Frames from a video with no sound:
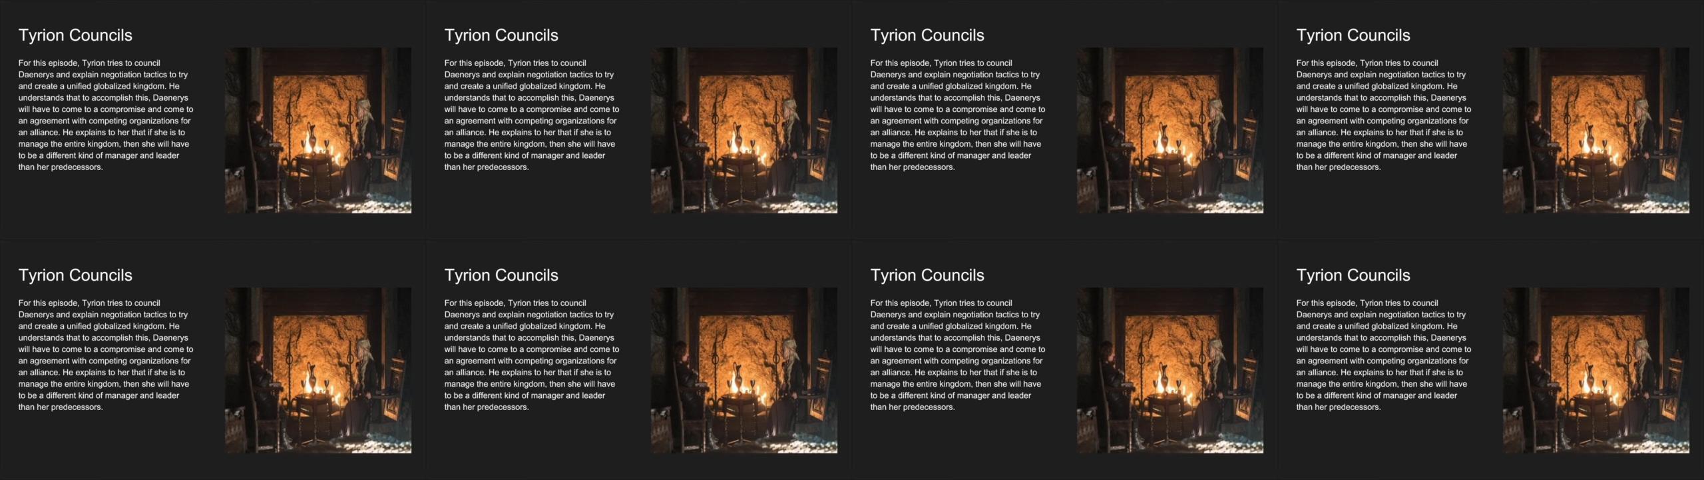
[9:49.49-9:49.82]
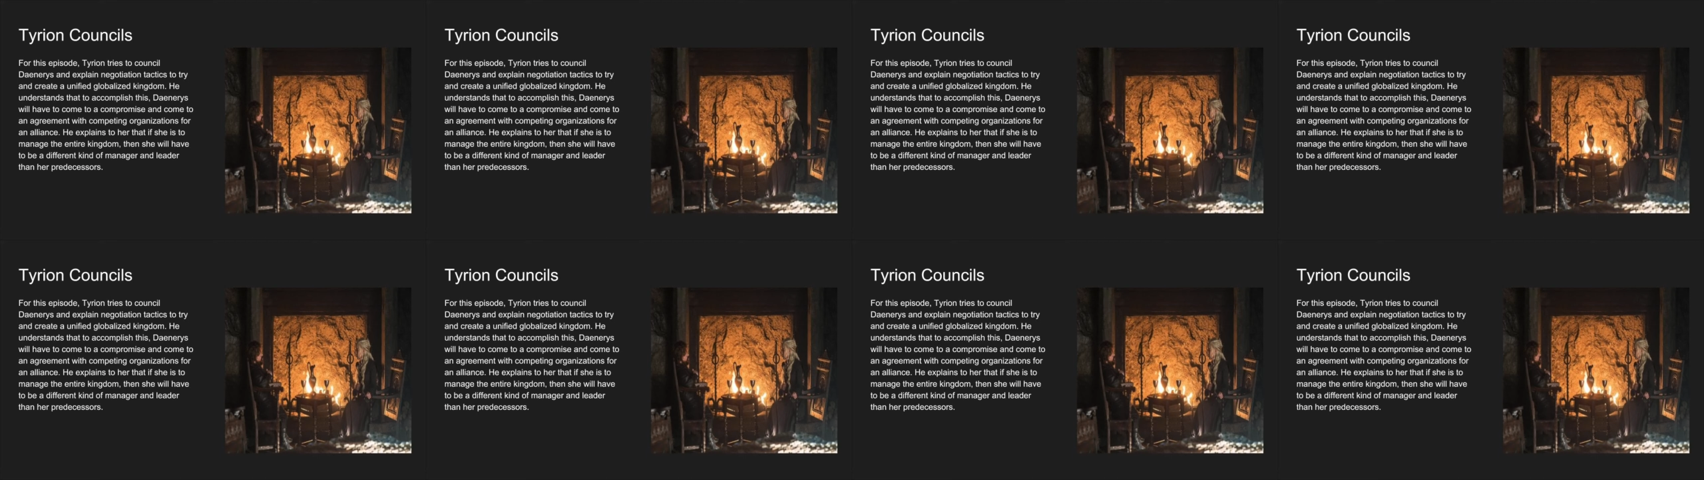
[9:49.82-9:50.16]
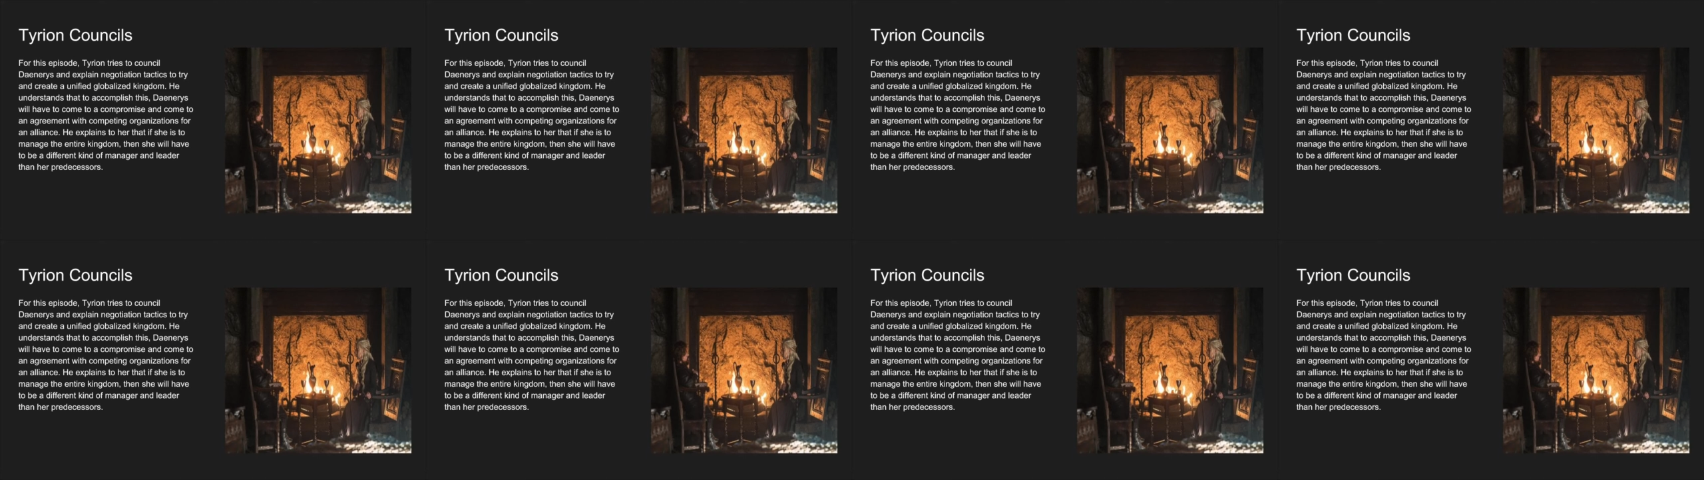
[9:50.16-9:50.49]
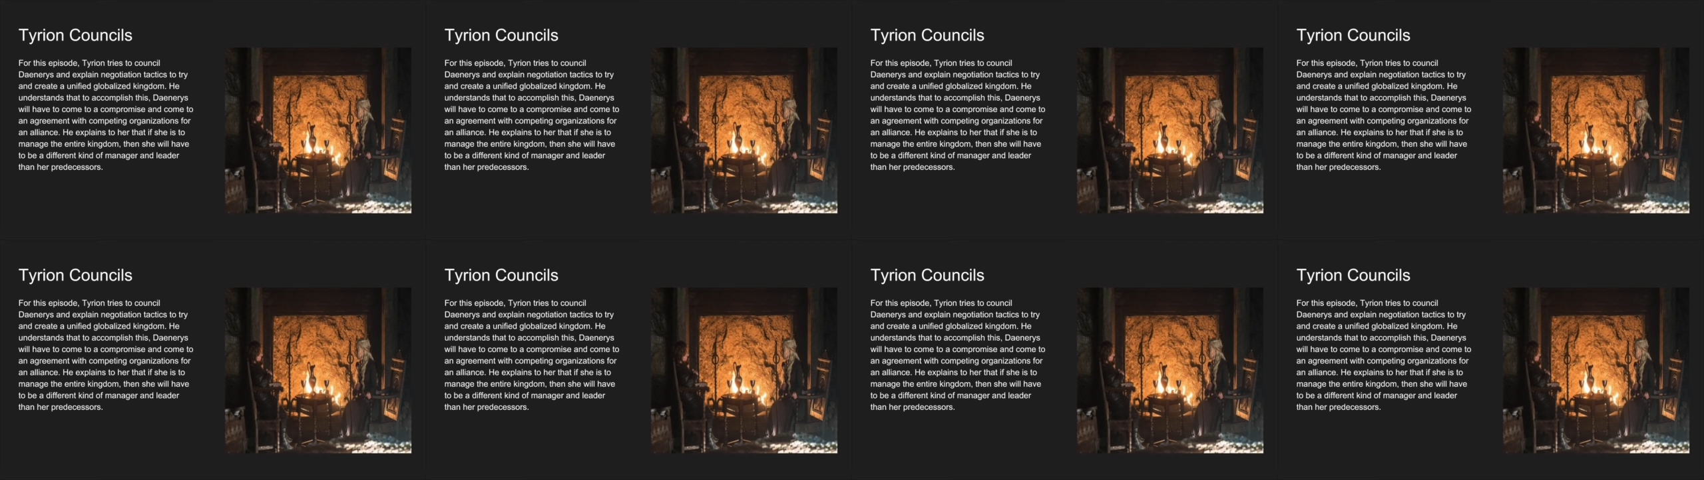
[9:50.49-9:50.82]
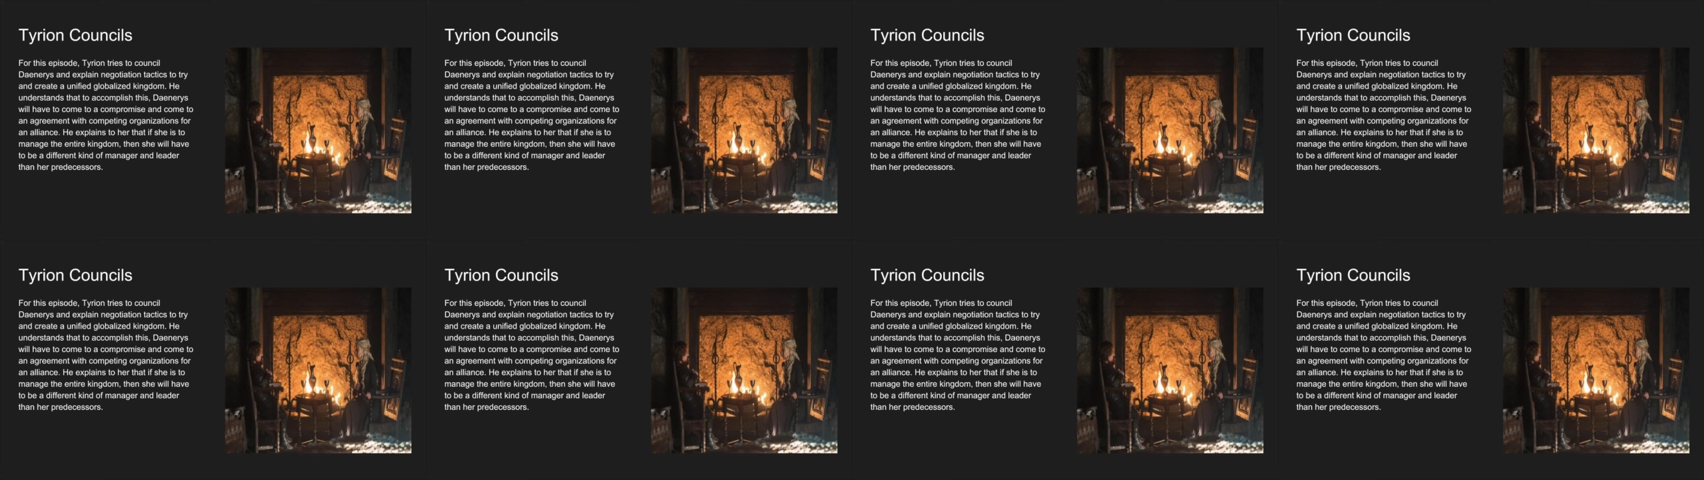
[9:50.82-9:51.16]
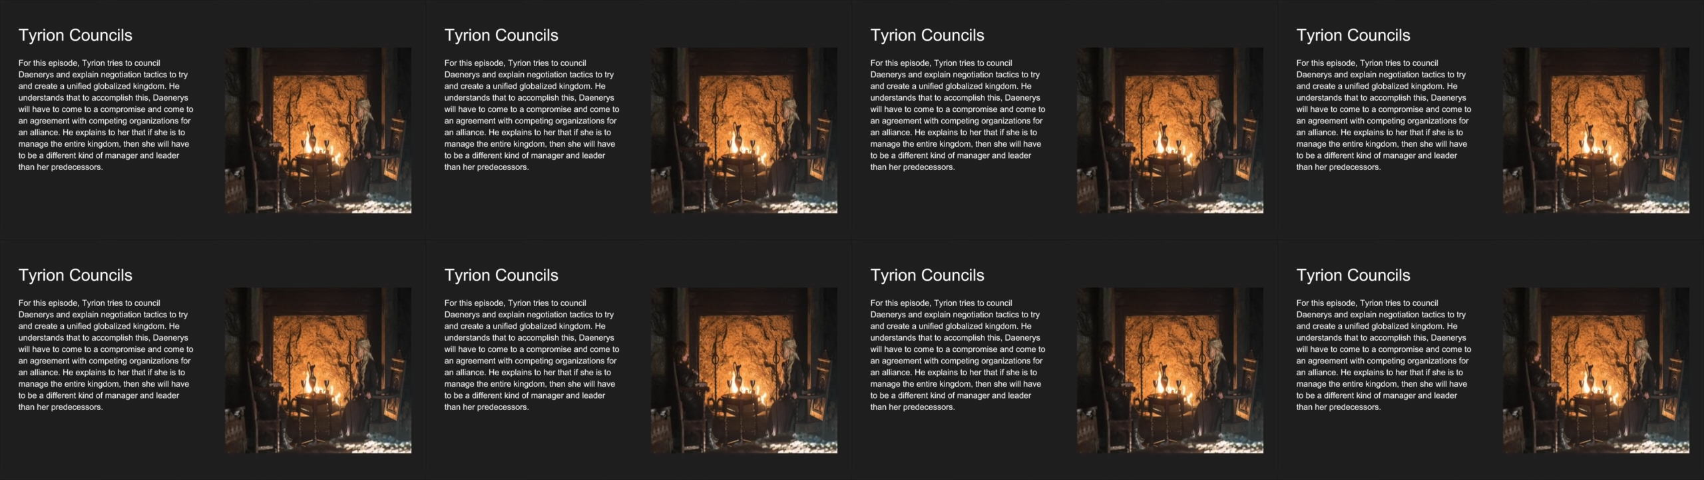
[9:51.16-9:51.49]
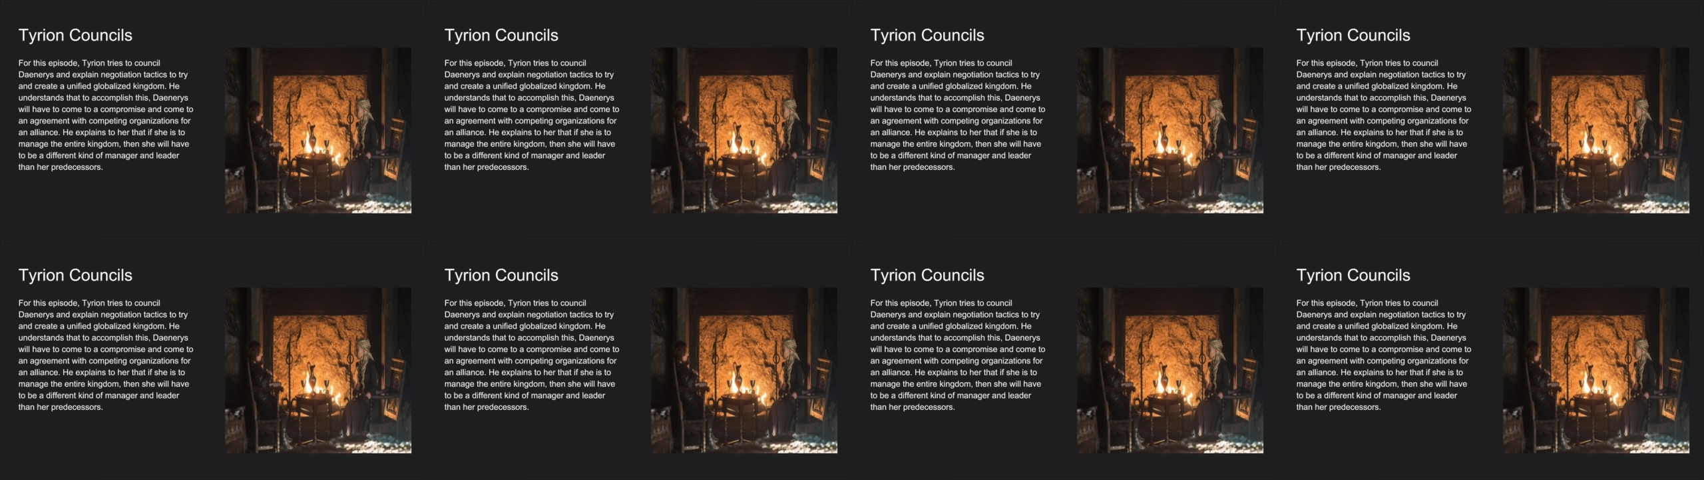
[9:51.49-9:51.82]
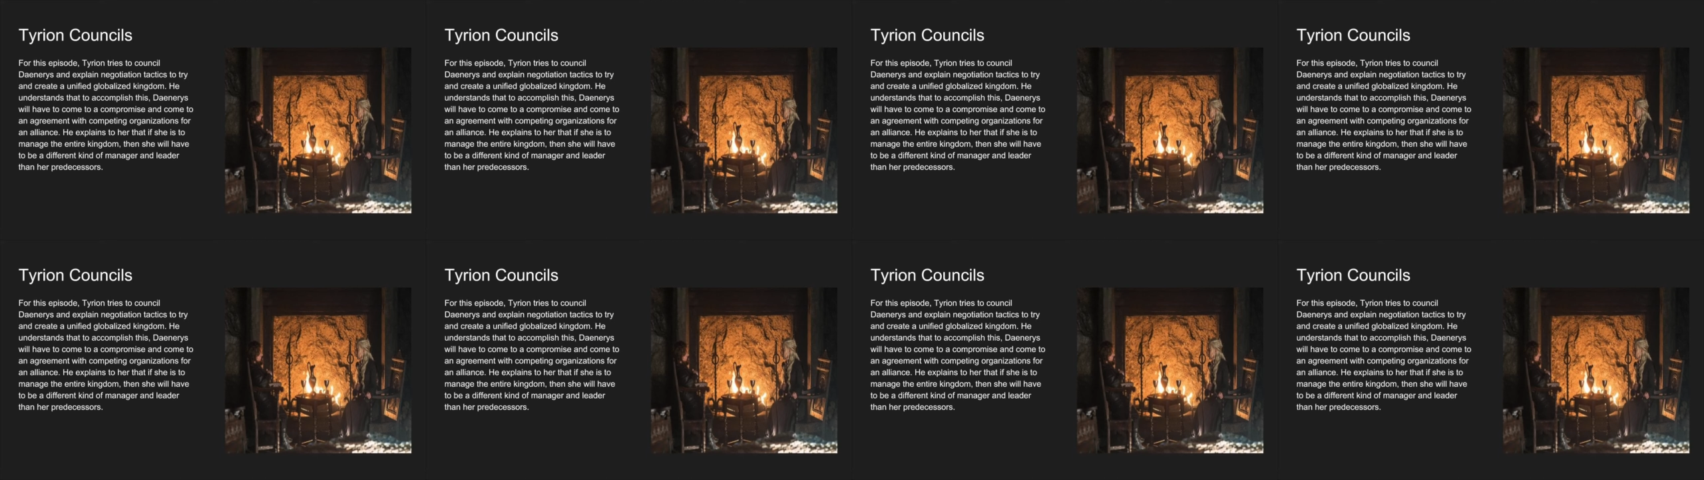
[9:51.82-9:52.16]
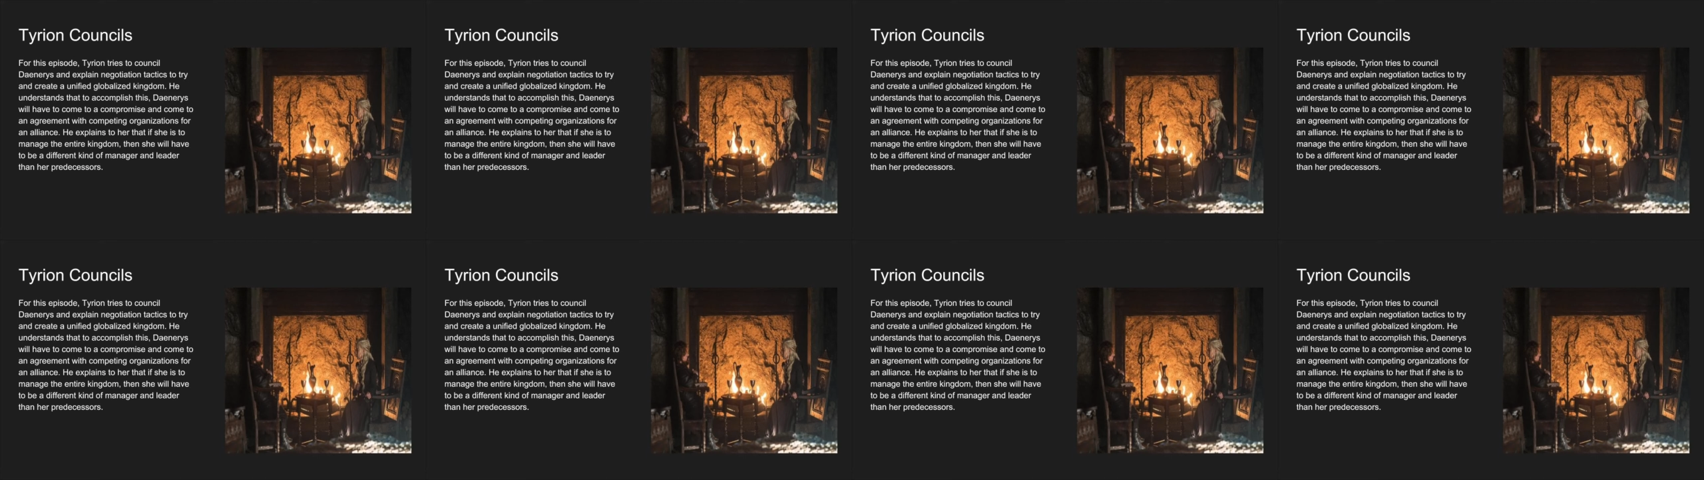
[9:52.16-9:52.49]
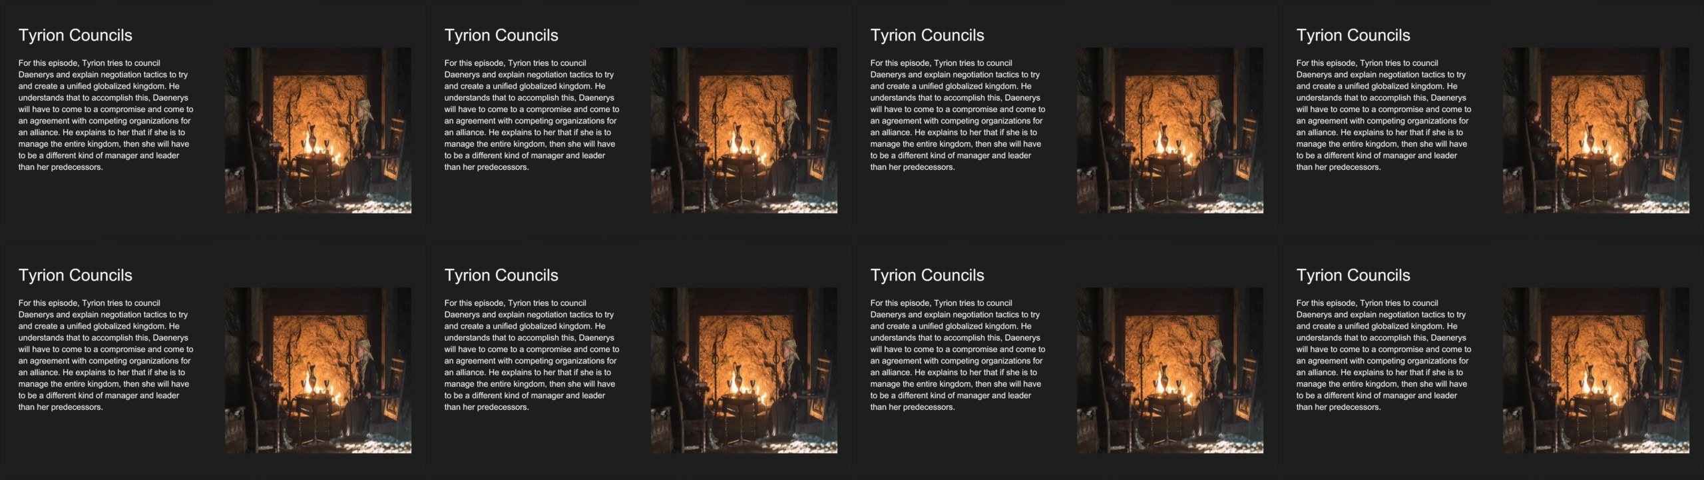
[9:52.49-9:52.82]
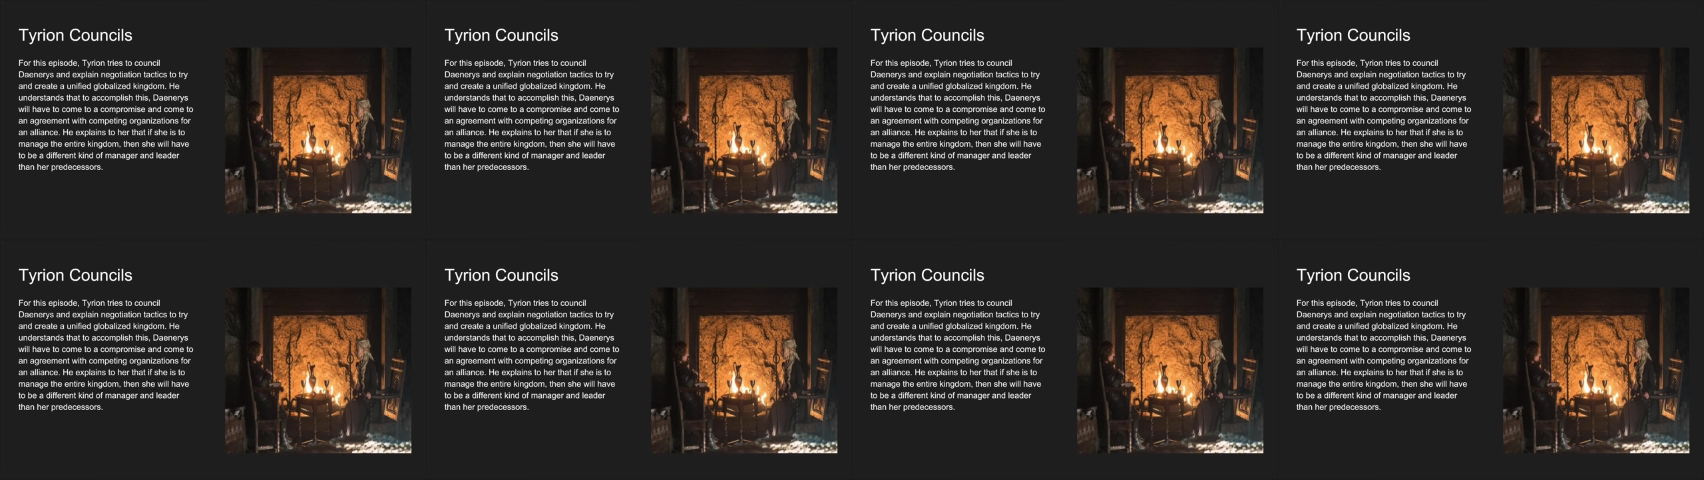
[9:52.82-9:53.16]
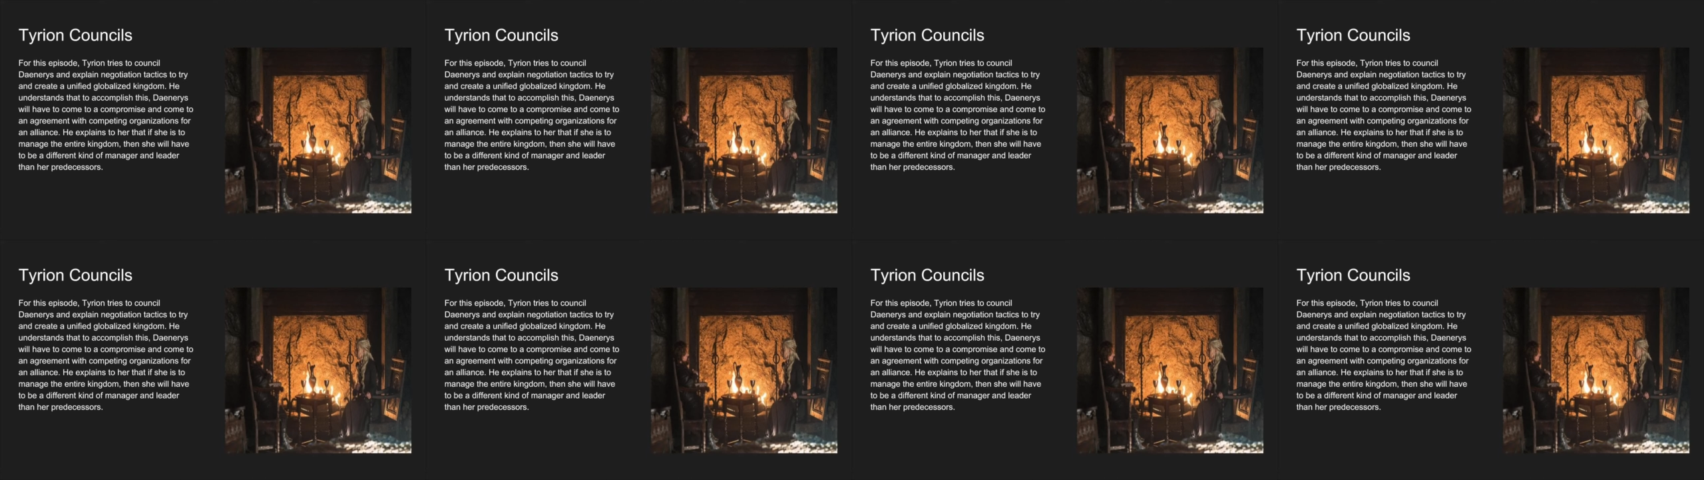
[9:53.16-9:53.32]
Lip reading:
[unreadable: no face in view]